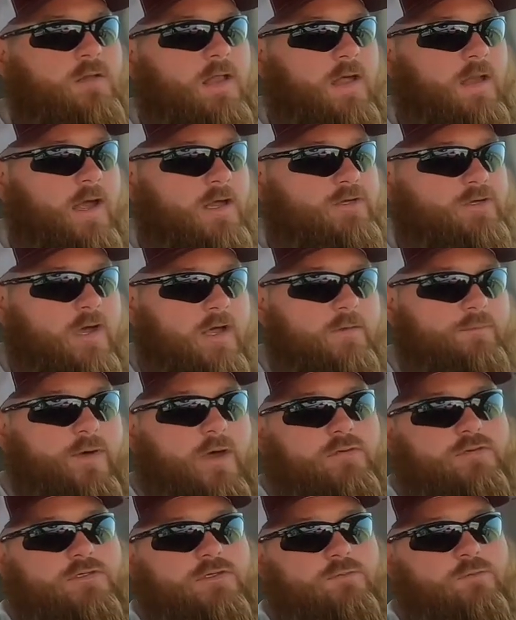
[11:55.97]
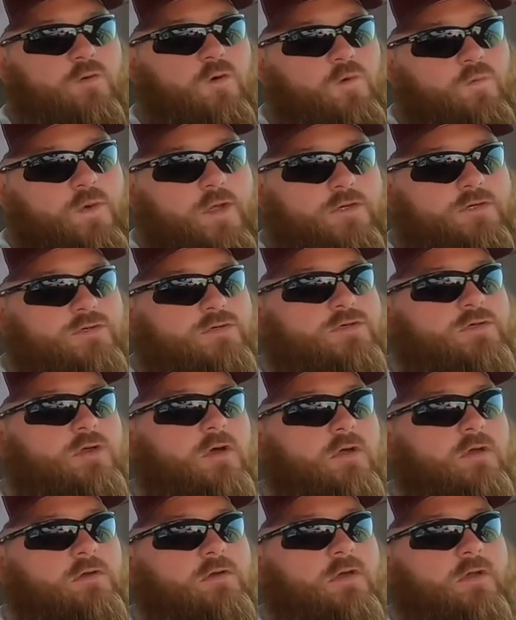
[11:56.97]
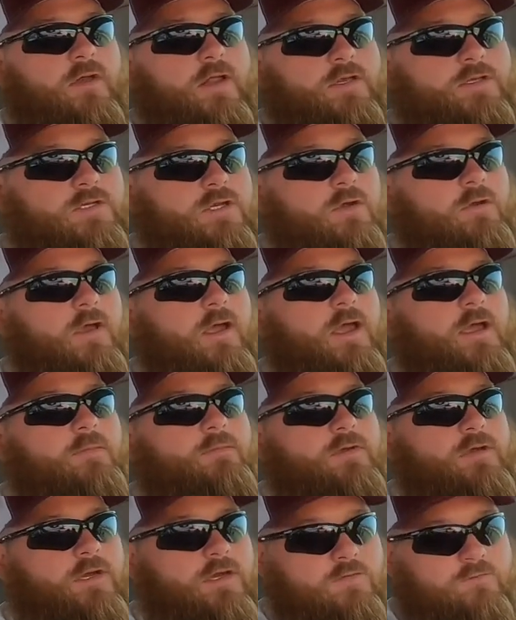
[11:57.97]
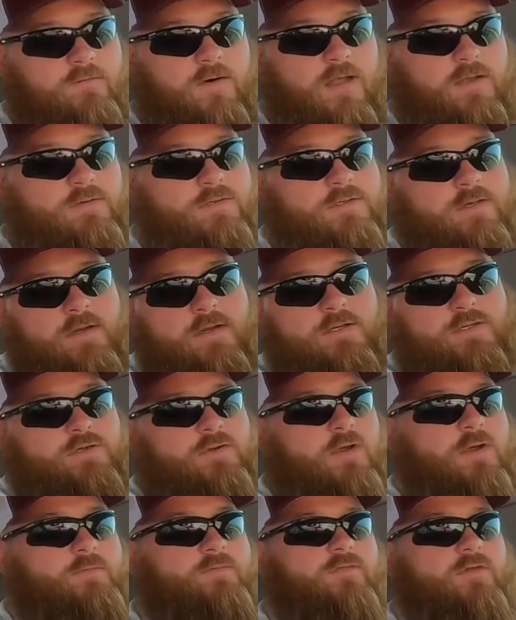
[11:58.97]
I try to post some cool pictures on Instagram. You need to follow us on Instagram if